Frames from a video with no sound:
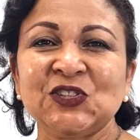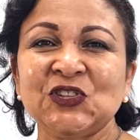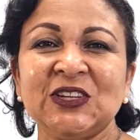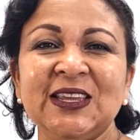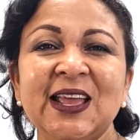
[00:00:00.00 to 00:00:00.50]

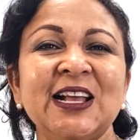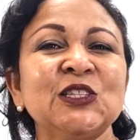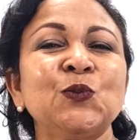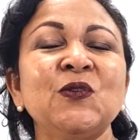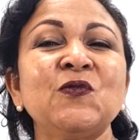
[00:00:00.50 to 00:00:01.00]
journey as
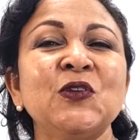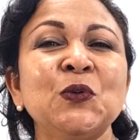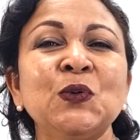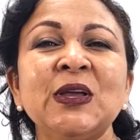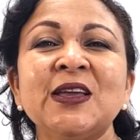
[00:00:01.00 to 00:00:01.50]
we
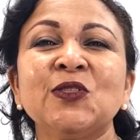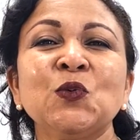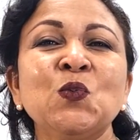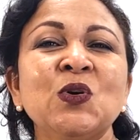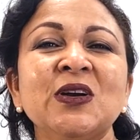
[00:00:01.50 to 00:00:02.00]
view the
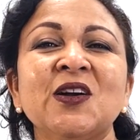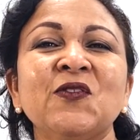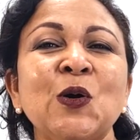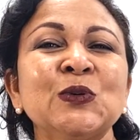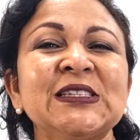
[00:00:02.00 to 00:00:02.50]
work of
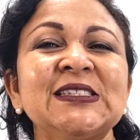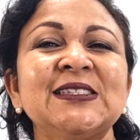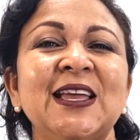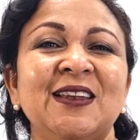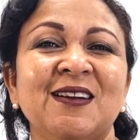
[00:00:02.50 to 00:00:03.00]
our
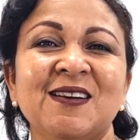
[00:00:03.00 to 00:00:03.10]
stellar